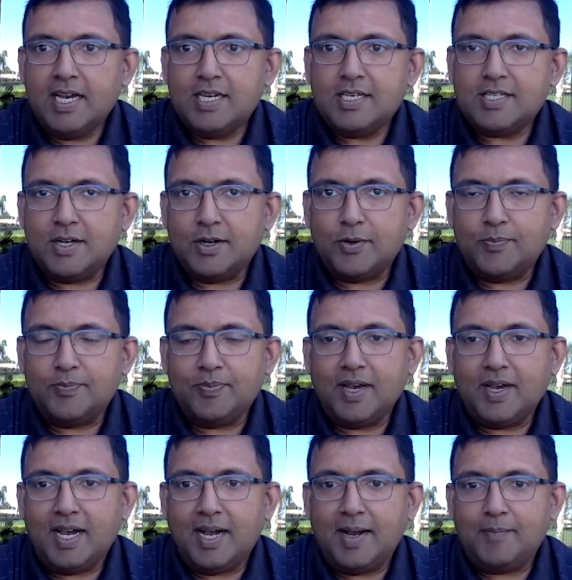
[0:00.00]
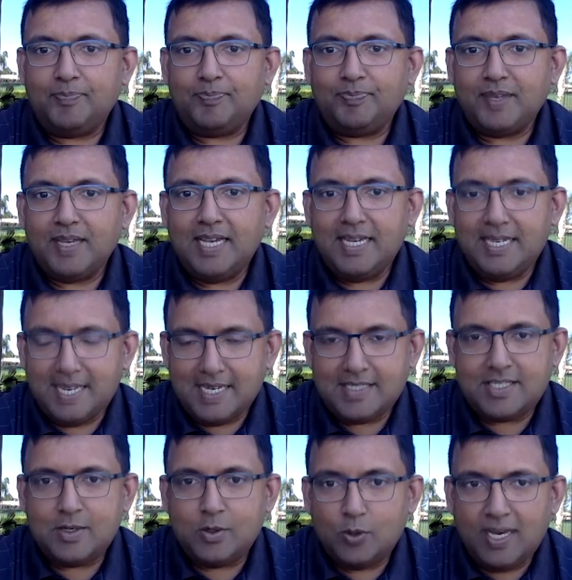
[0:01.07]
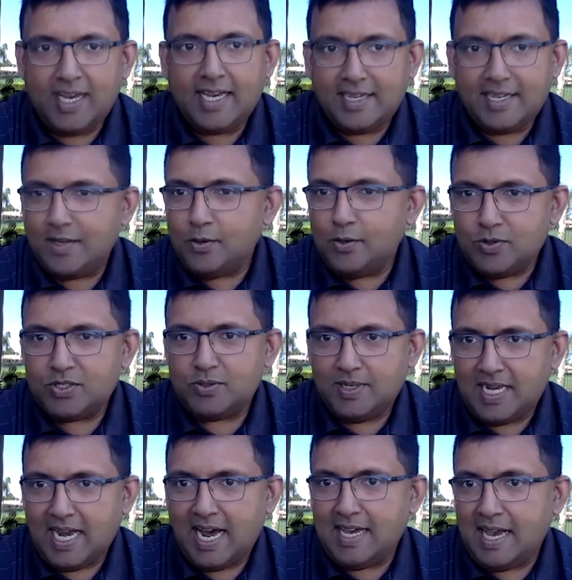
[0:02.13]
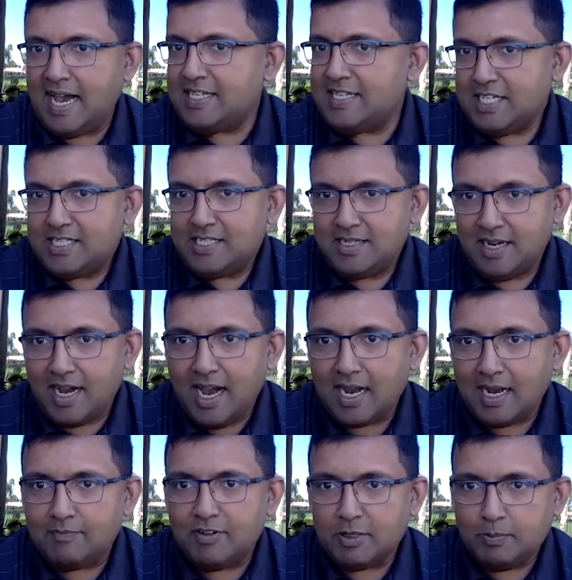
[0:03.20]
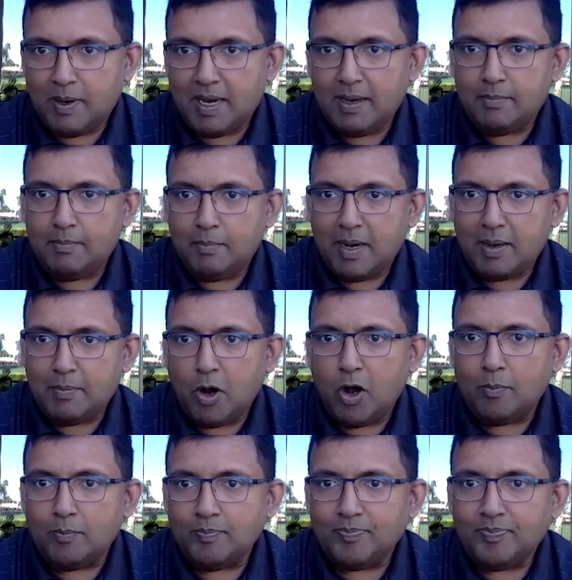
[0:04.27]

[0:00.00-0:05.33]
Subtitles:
So India is slowly getting used to it. I just hung up with my mom,